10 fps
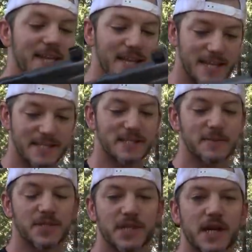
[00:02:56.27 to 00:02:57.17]
This is a
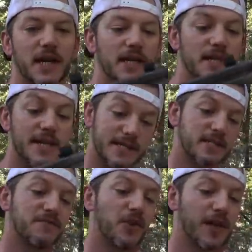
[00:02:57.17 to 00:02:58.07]
machine gun, this
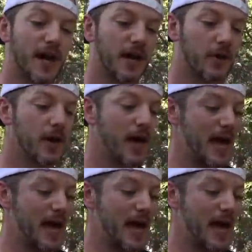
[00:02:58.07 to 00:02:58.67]
is fully auto,